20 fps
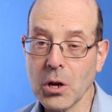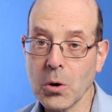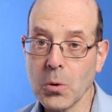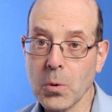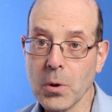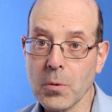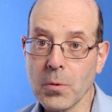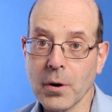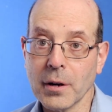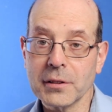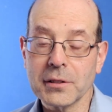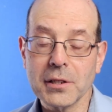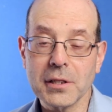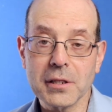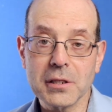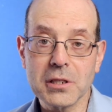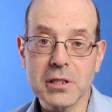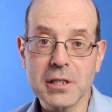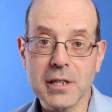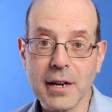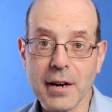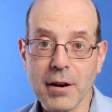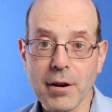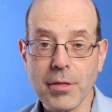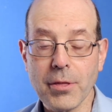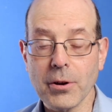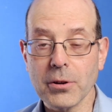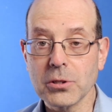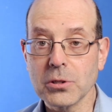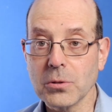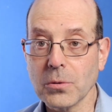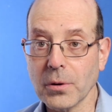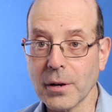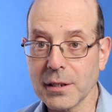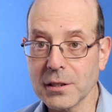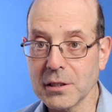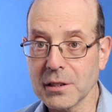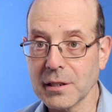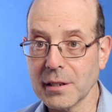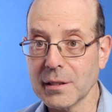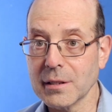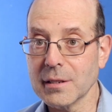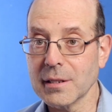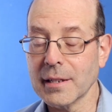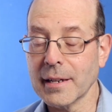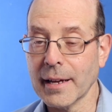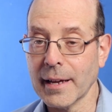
we wanted to share those questions and